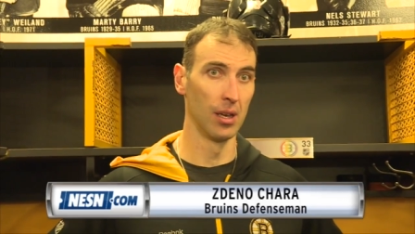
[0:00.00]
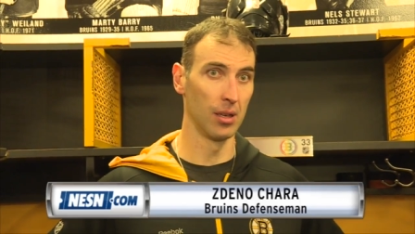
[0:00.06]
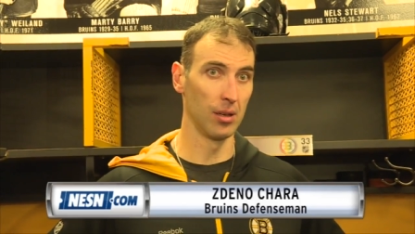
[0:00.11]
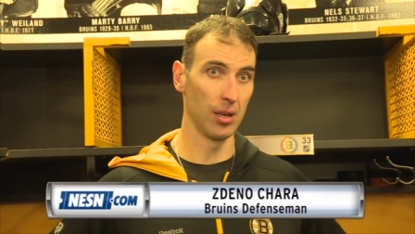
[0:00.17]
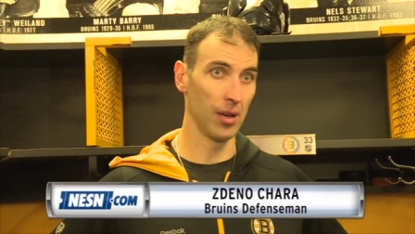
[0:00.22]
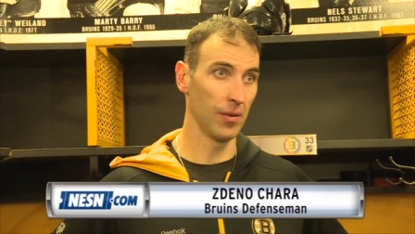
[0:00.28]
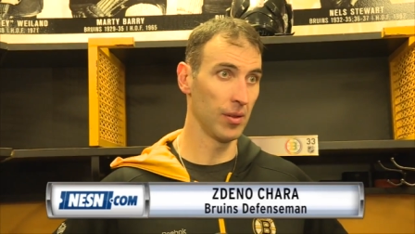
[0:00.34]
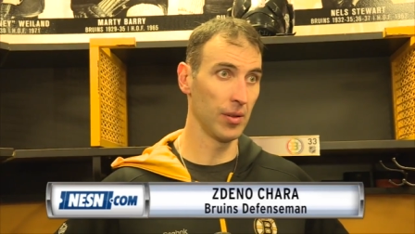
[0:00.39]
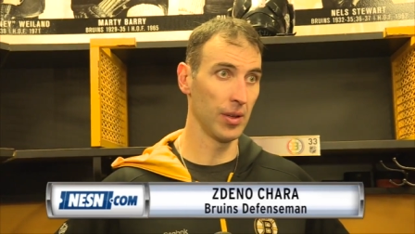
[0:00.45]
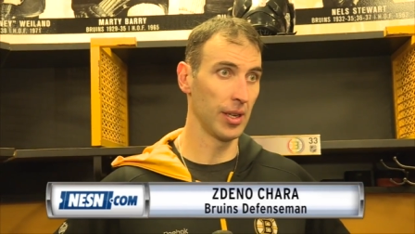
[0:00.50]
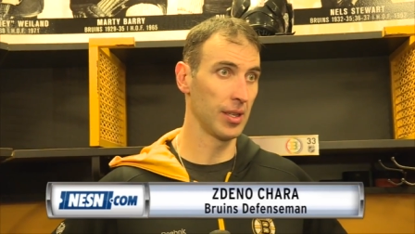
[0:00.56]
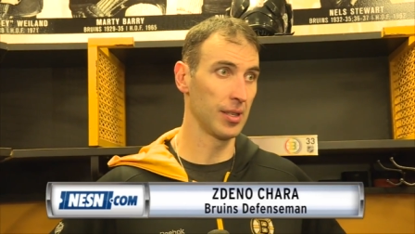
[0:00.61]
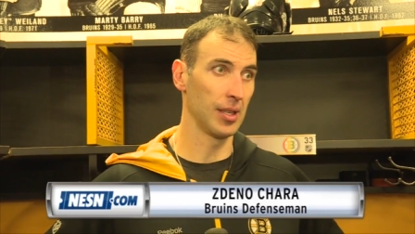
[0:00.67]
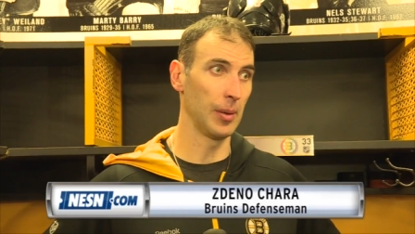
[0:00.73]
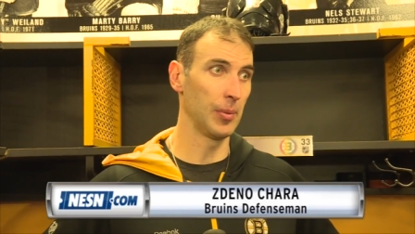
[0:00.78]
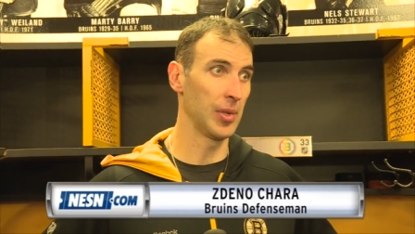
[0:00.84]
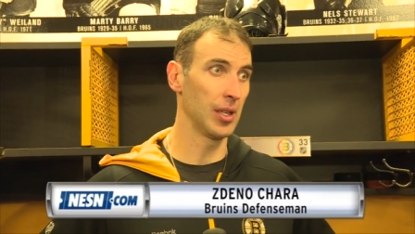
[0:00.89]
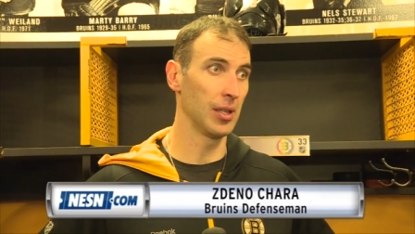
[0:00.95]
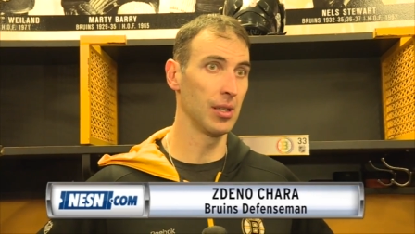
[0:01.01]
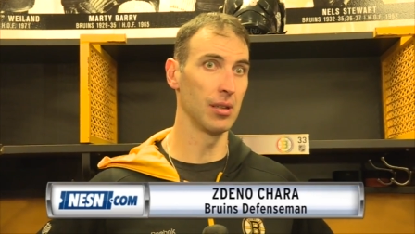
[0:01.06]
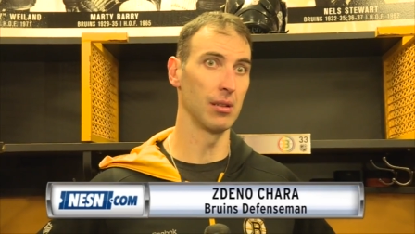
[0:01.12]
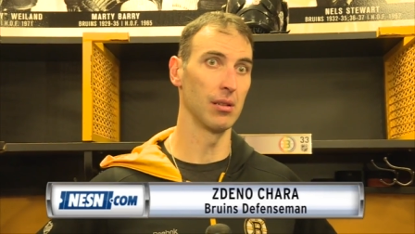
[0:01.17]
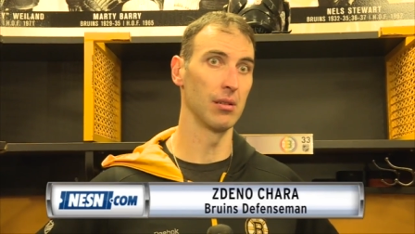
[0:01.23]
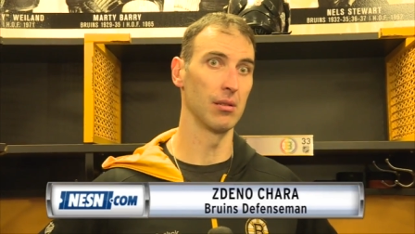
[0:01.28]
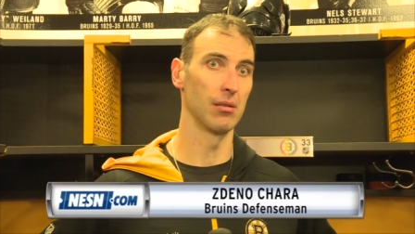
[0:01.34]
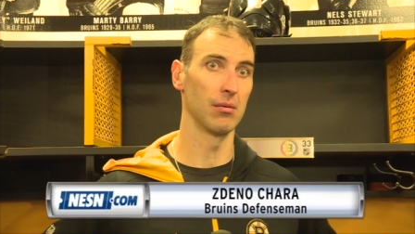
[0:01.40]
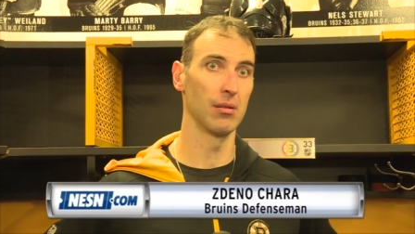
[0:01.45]
you have to accept it
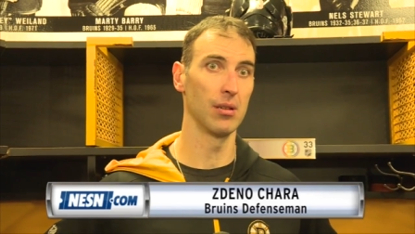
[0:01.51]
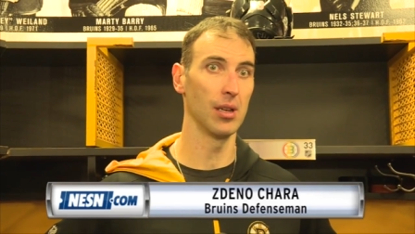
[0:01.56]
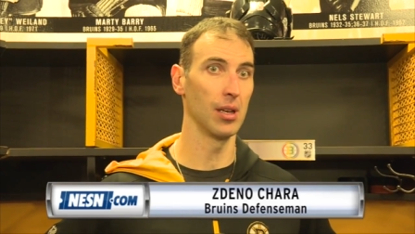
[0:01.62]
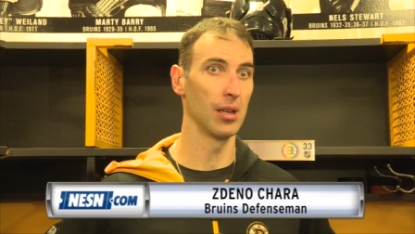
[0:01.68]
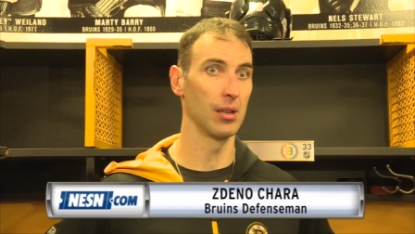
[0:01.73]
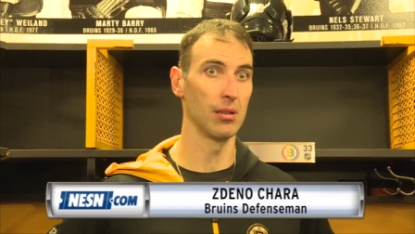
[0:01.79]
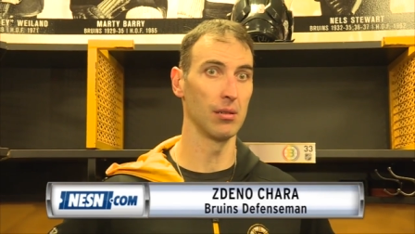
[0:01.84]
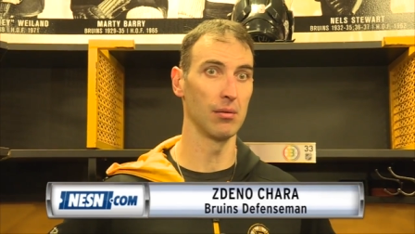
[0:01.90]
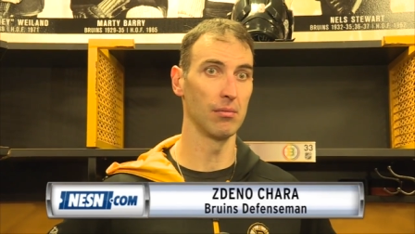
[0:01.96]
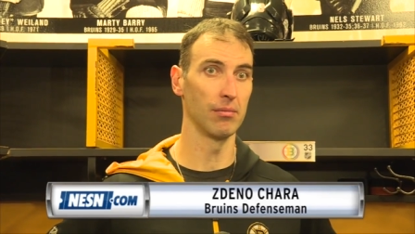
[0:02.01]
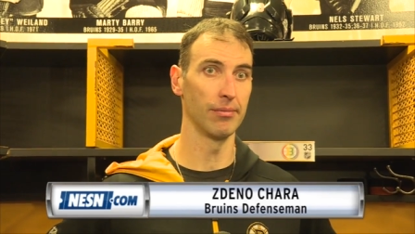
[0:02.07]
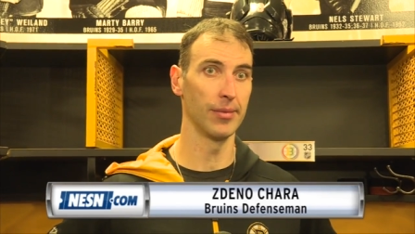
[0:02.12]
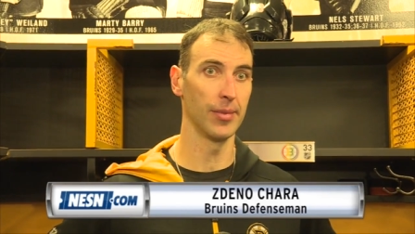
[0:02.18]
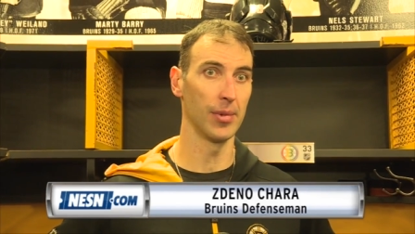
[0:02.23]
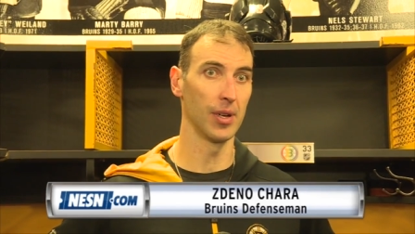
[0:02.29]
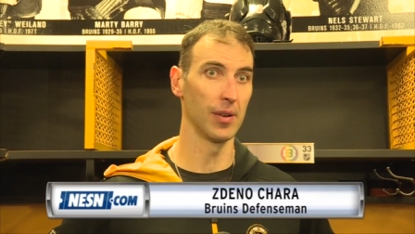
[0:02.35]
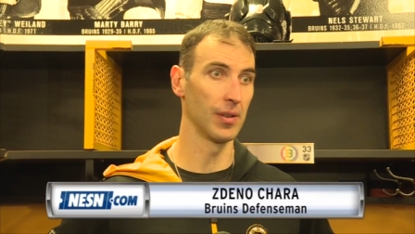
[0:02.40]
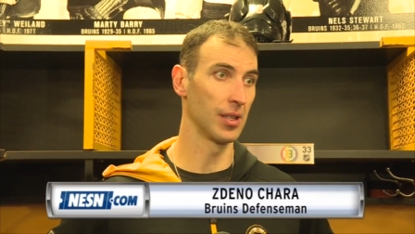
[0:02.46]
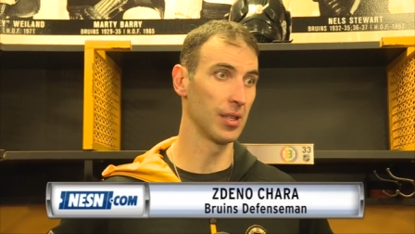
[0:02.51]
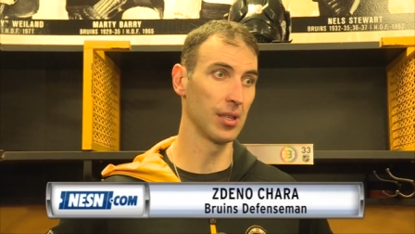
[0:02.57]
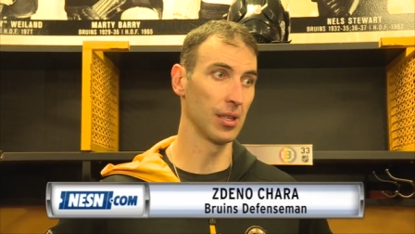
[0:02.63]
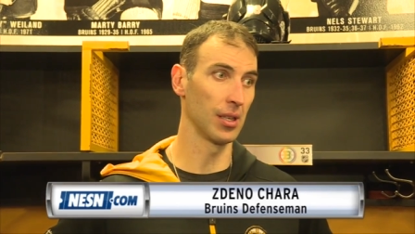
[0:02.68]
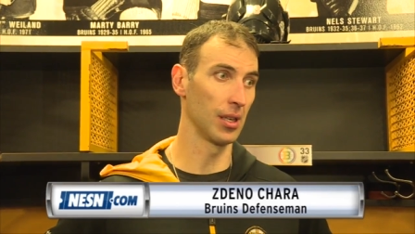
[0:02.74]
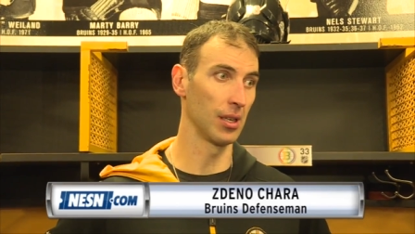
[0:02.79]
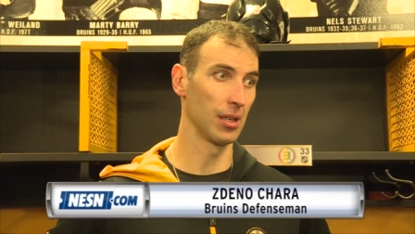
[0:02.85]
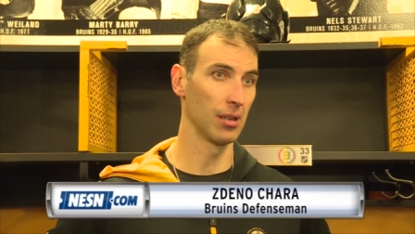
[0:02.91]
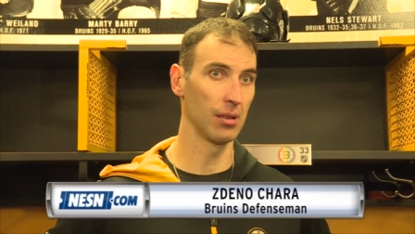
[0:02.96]
and and
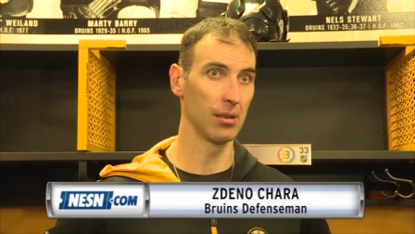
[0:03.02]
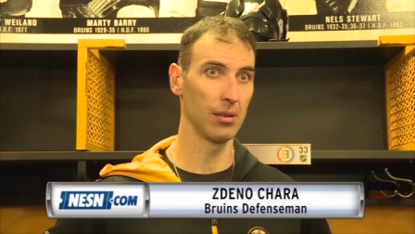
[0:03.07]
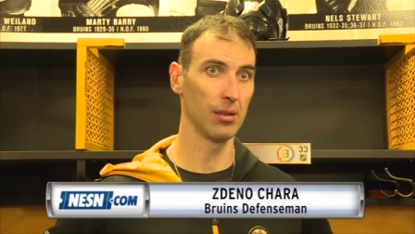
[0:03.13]
obviously